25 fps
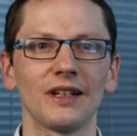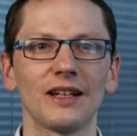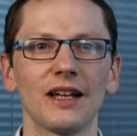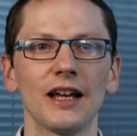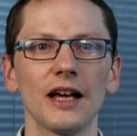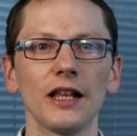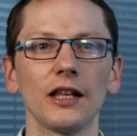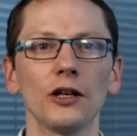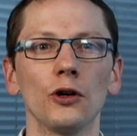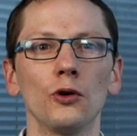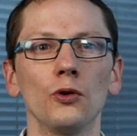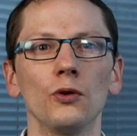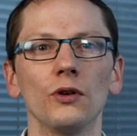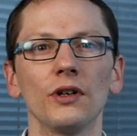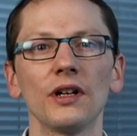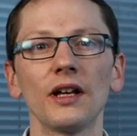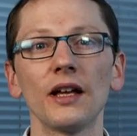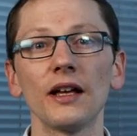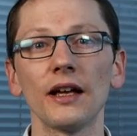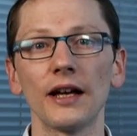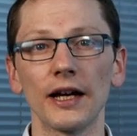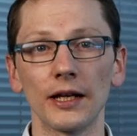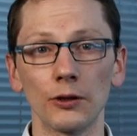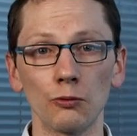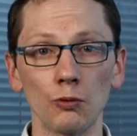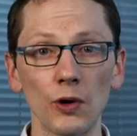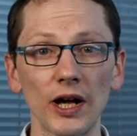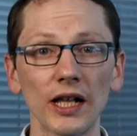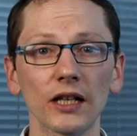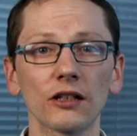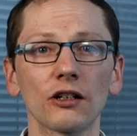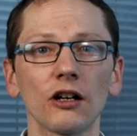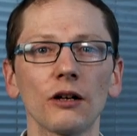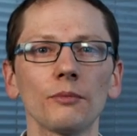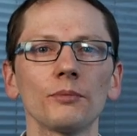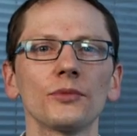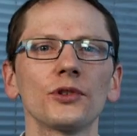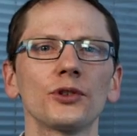Hello, and
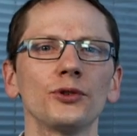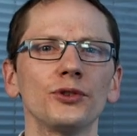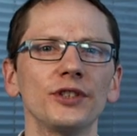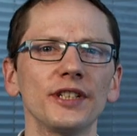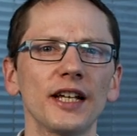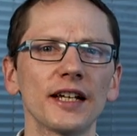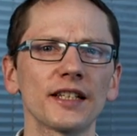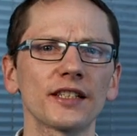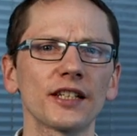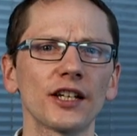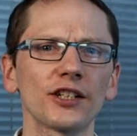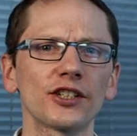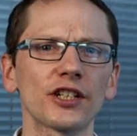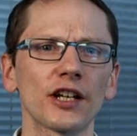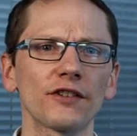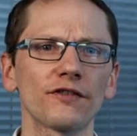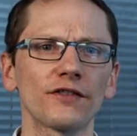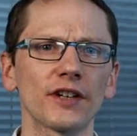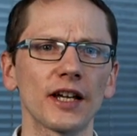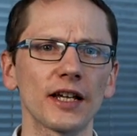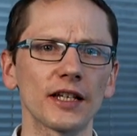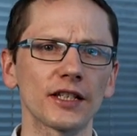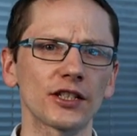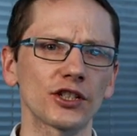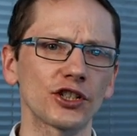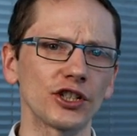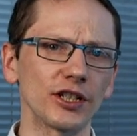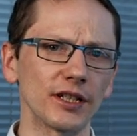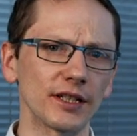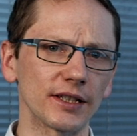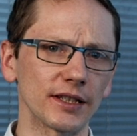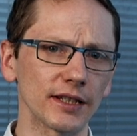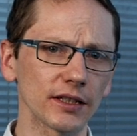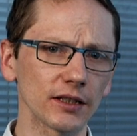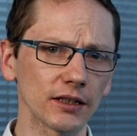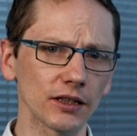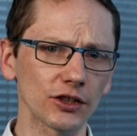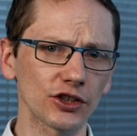welcome to the SHF SG
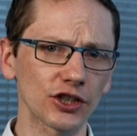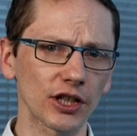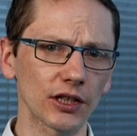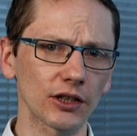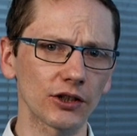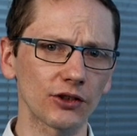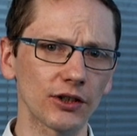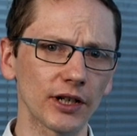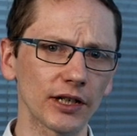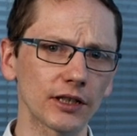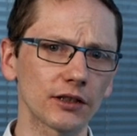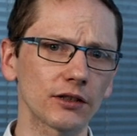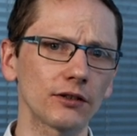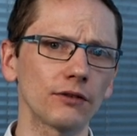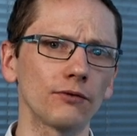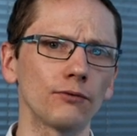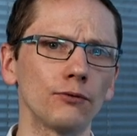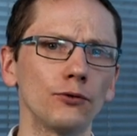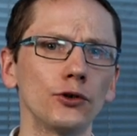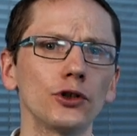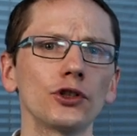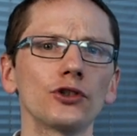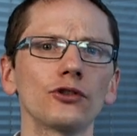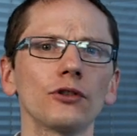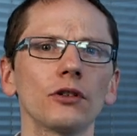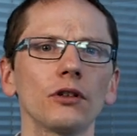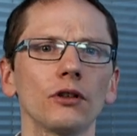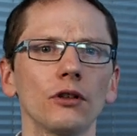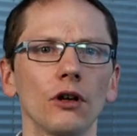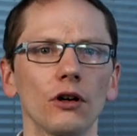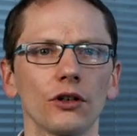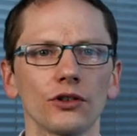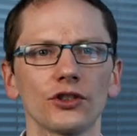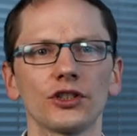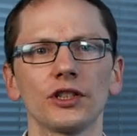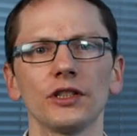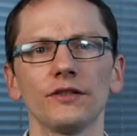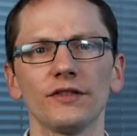Signal Generator virtual
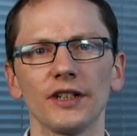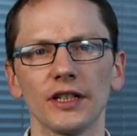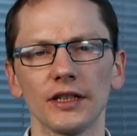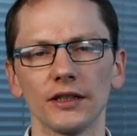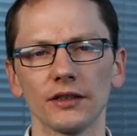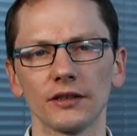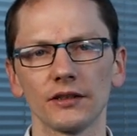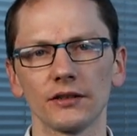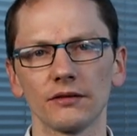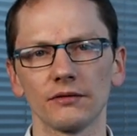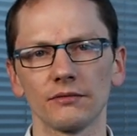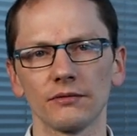launch event.